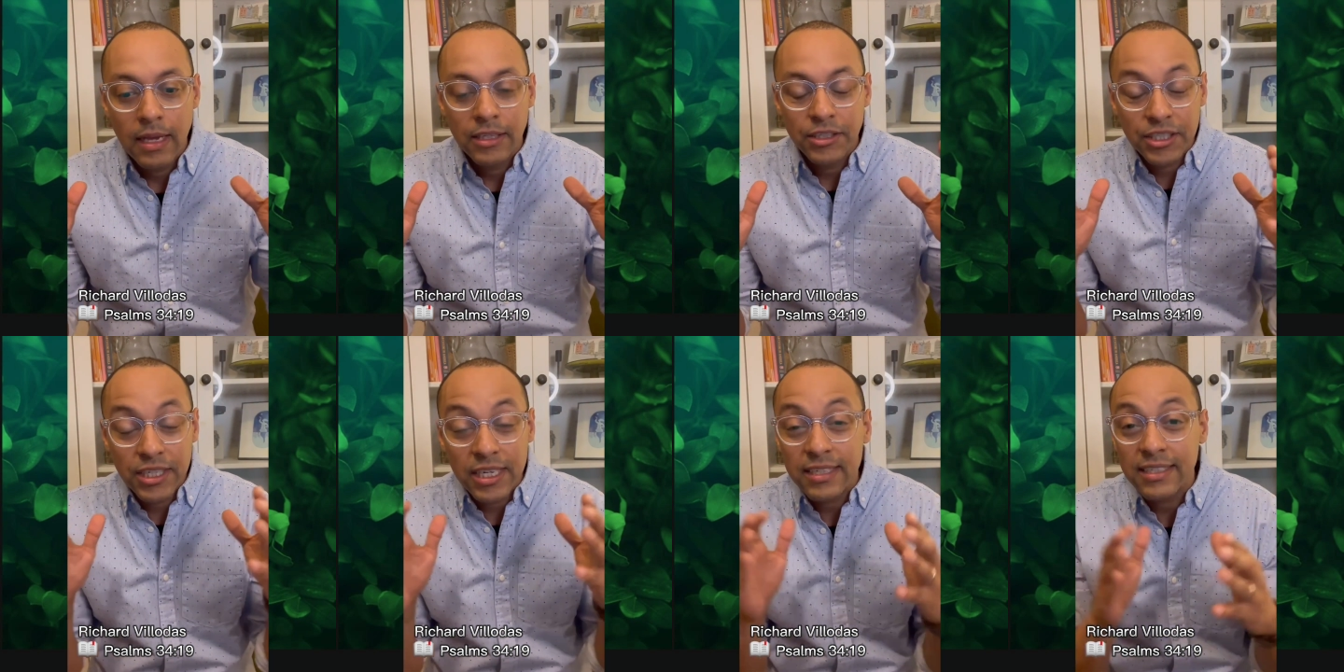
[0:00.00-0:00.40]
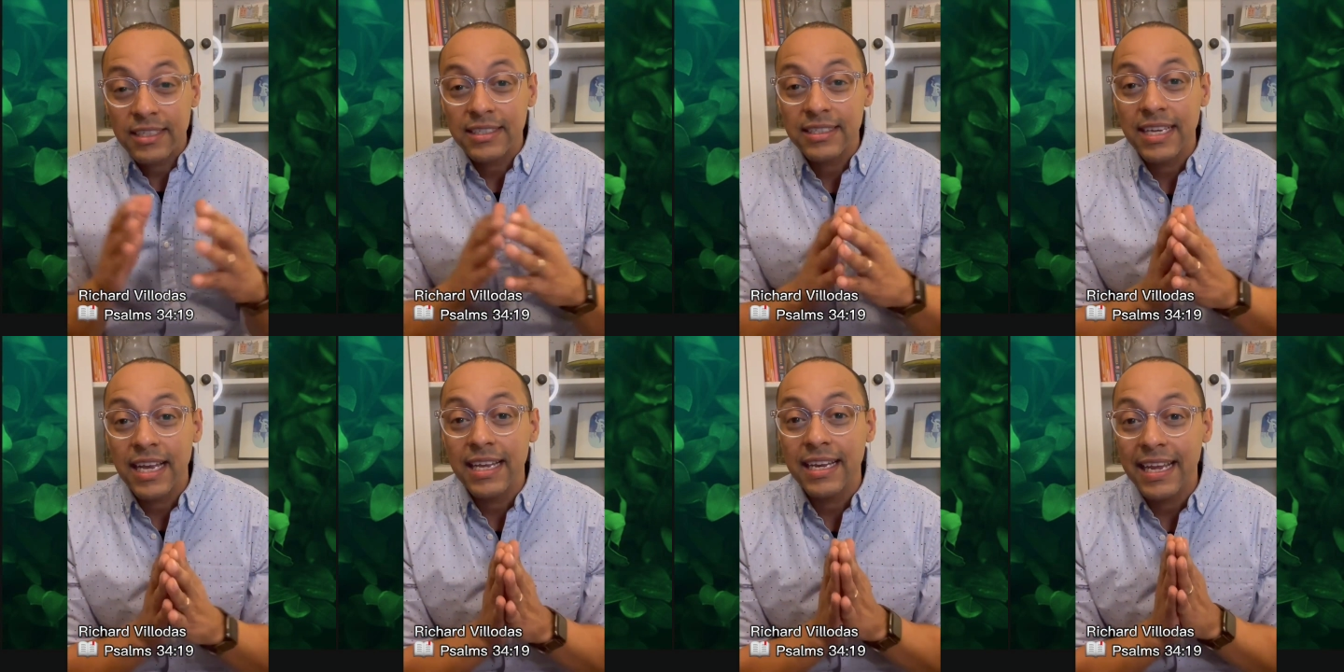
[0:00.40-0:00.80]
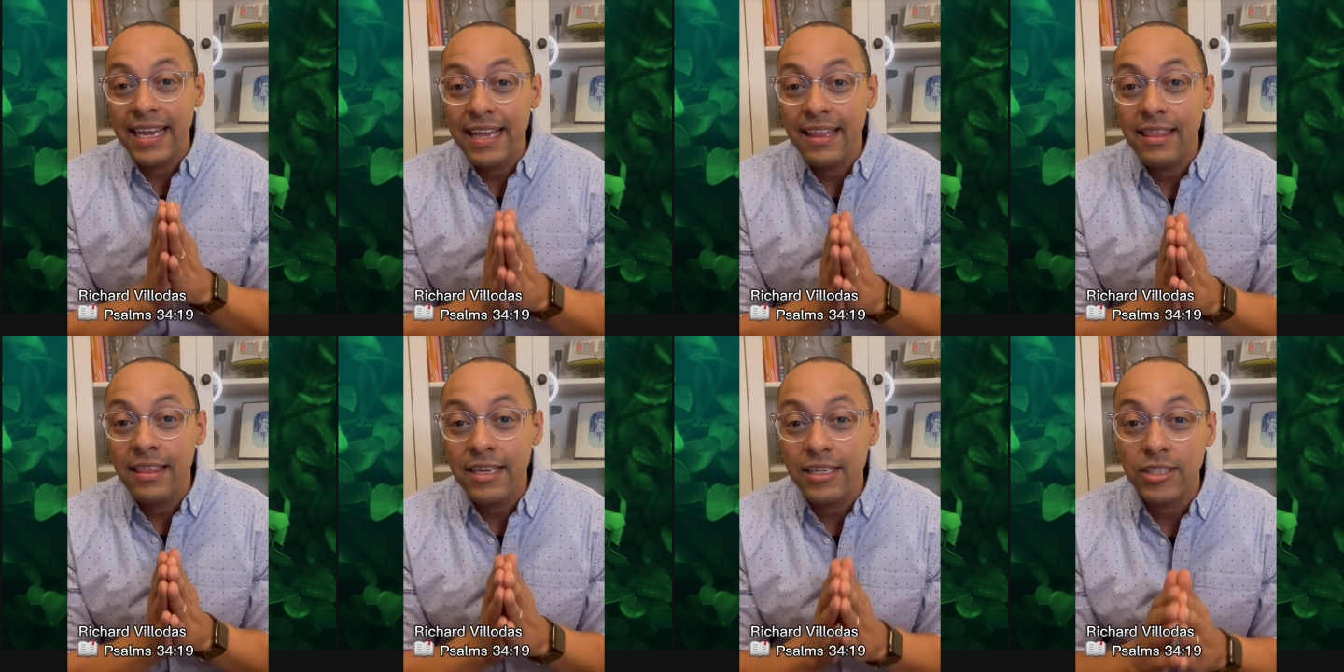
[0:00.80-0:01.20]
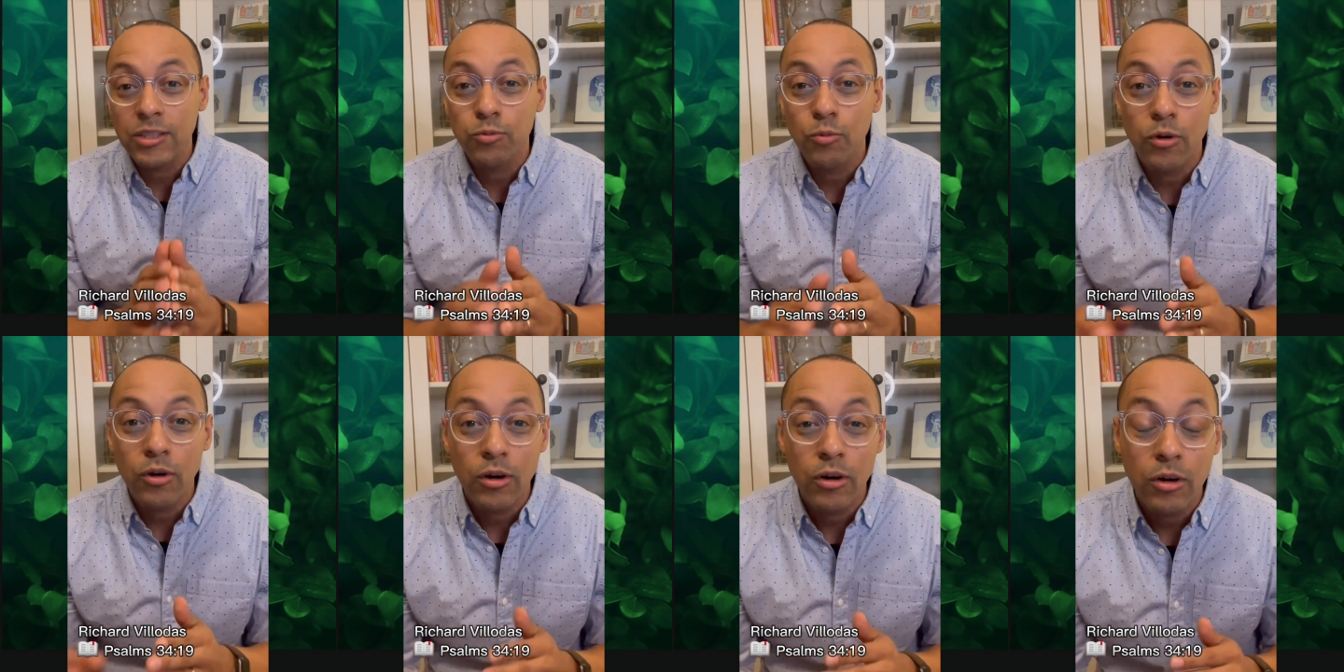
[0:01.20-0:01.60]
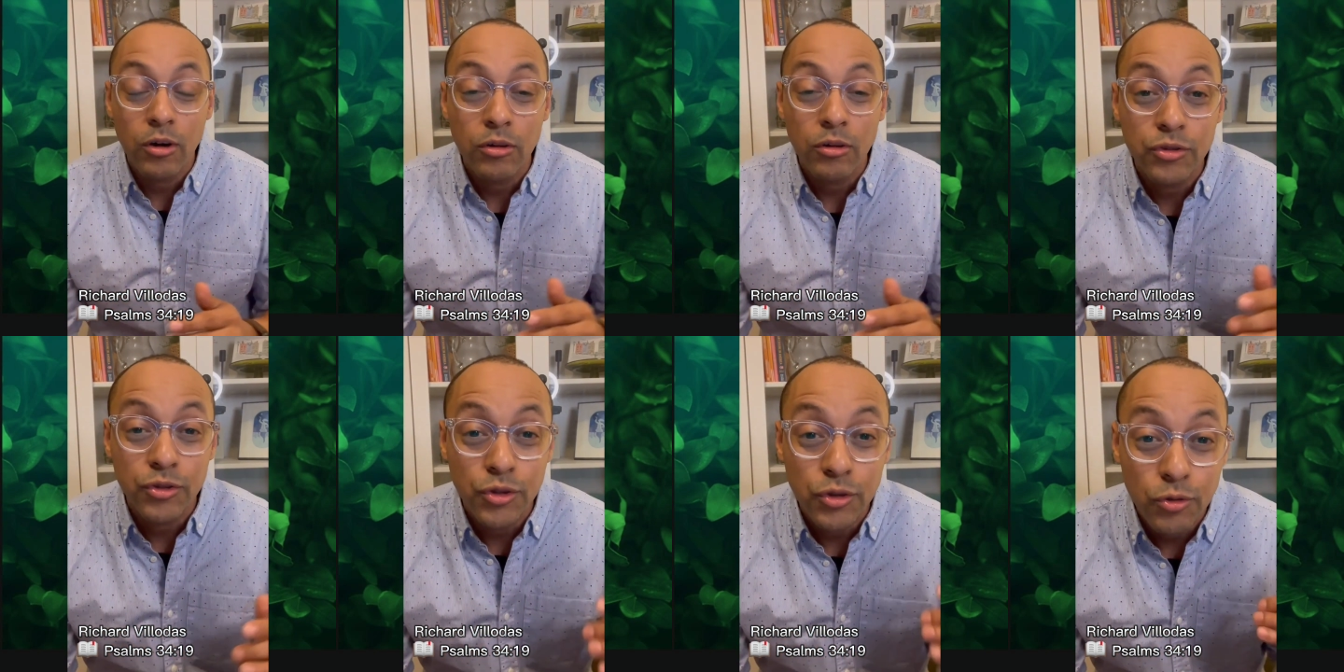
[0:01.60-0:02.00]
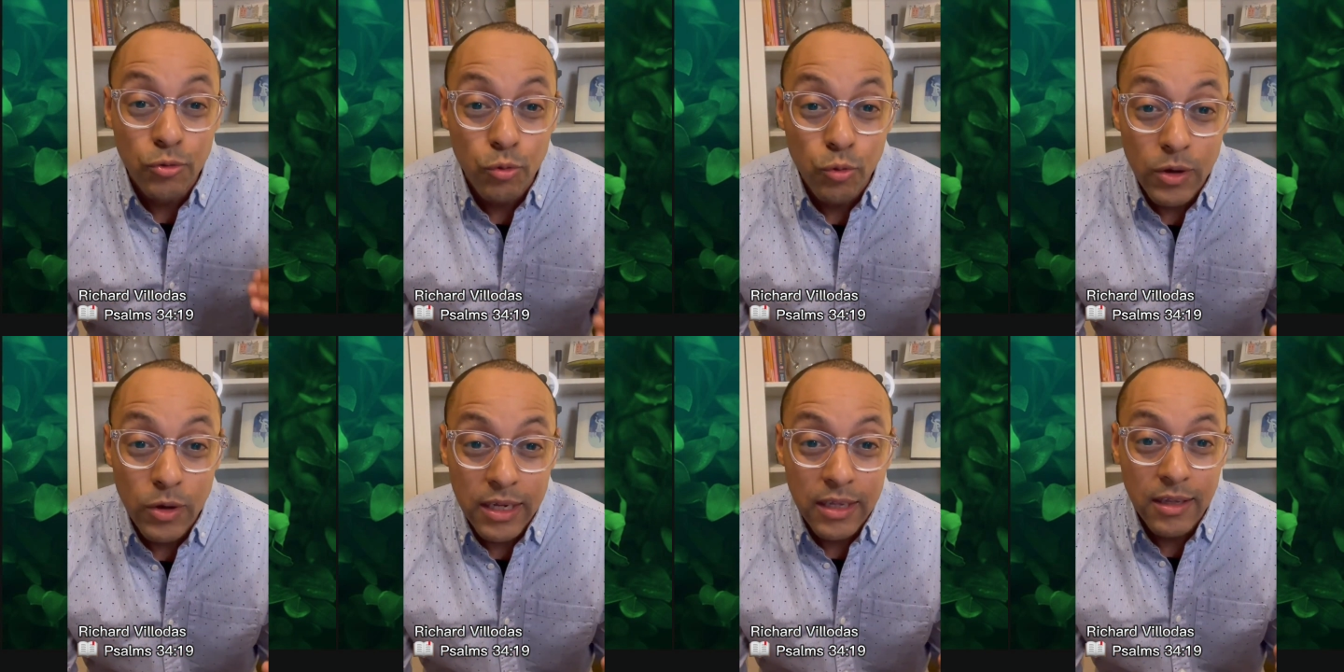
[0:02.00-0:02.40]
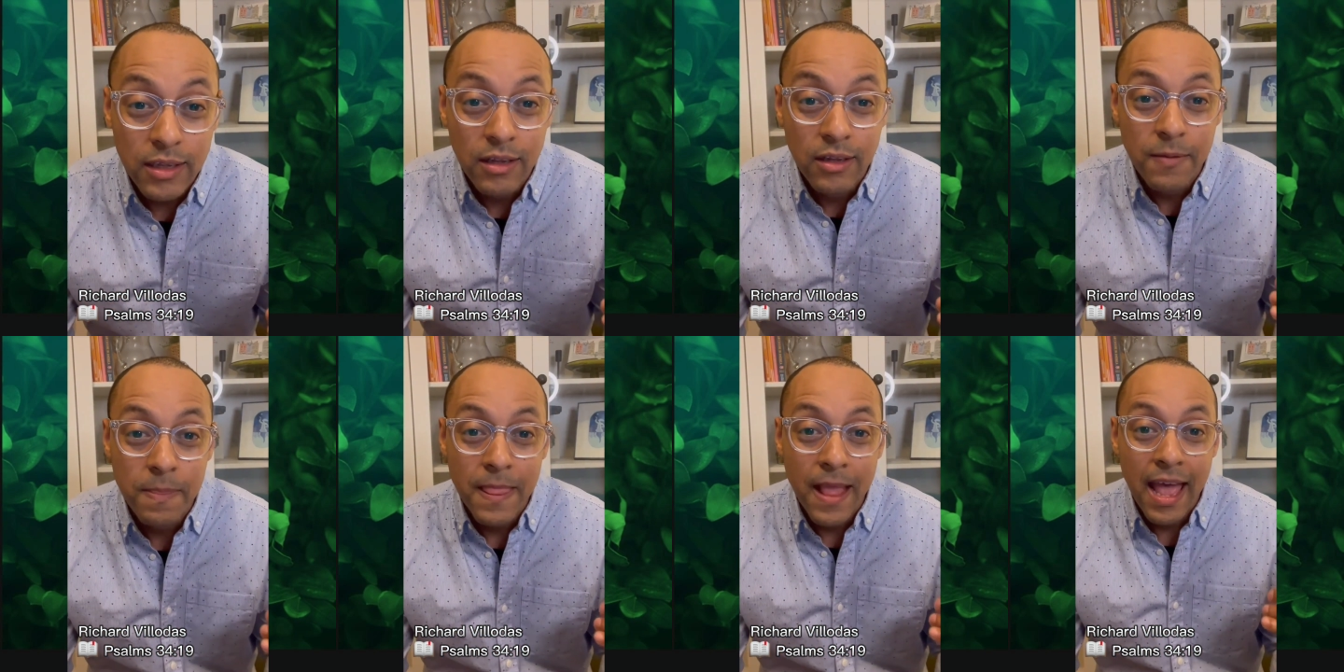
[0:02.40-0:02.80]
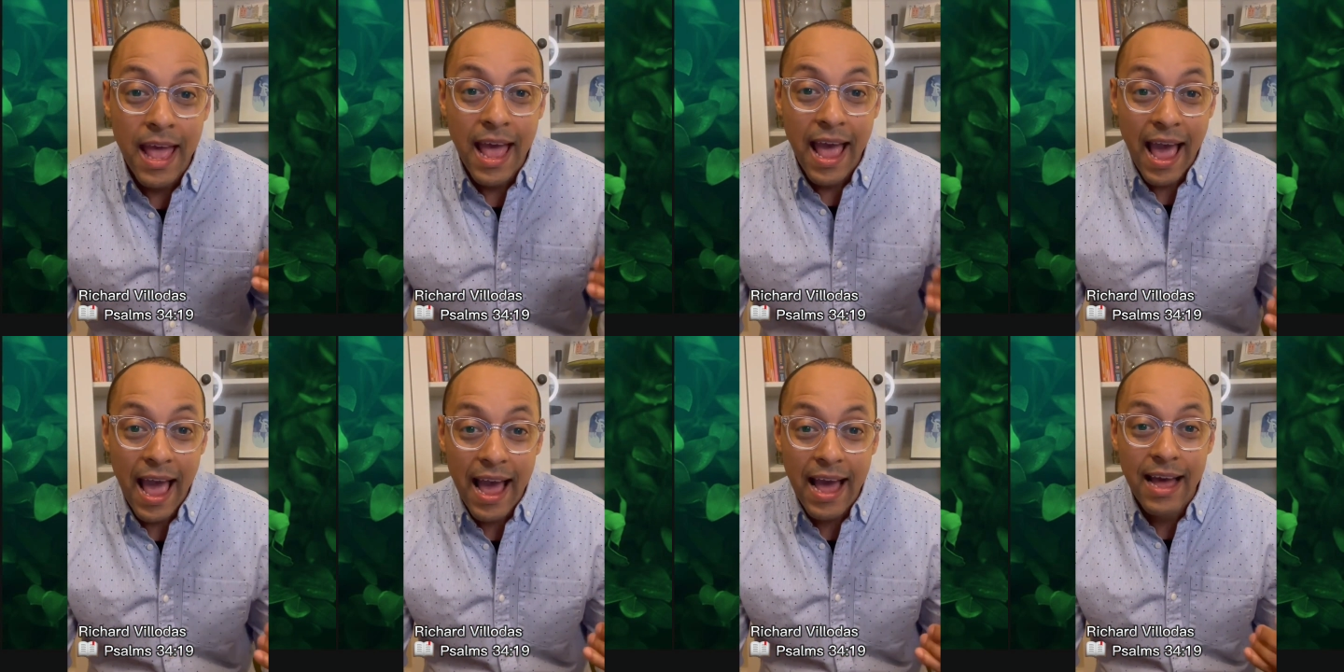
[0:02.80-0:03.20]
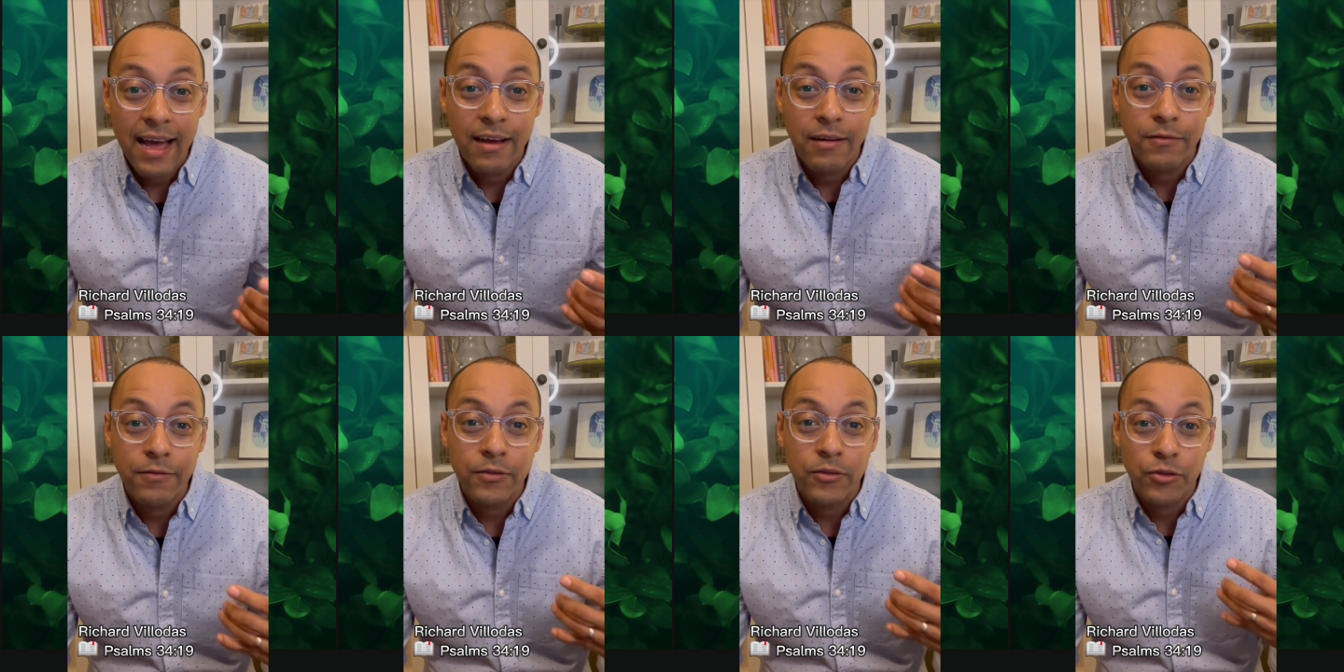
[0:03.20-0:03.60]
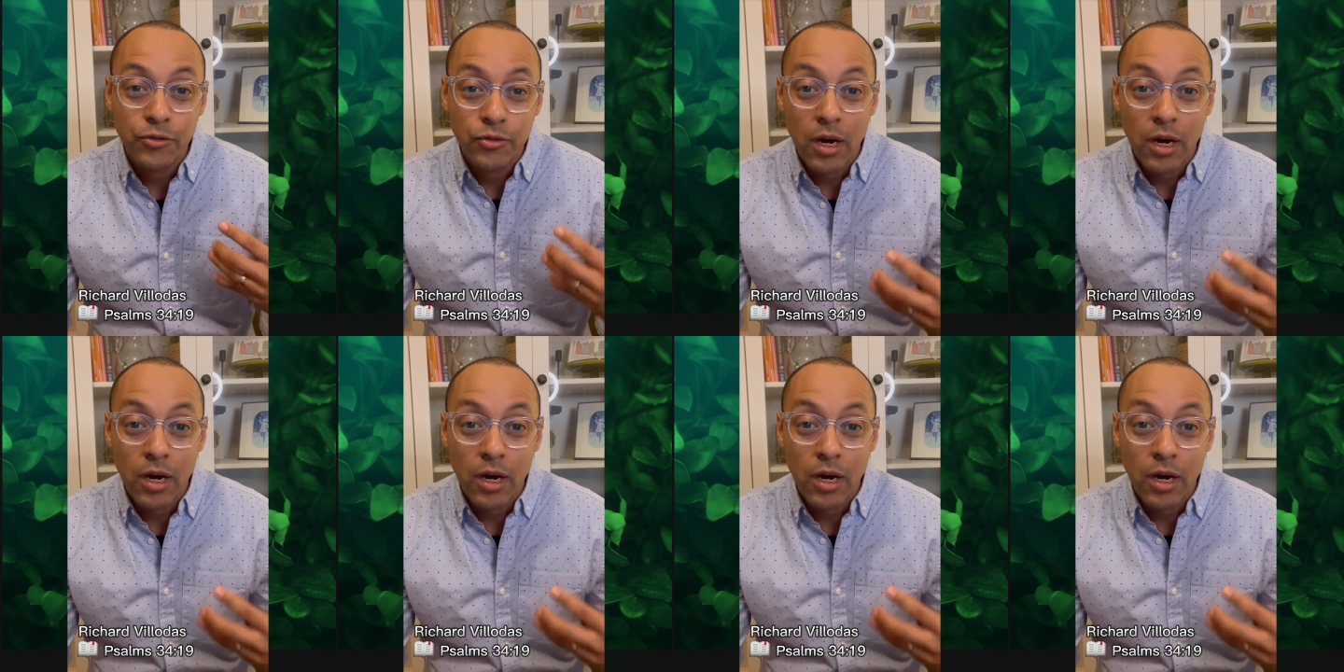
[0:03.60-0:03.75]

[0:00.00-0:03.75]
Jesus said, in this world, you will have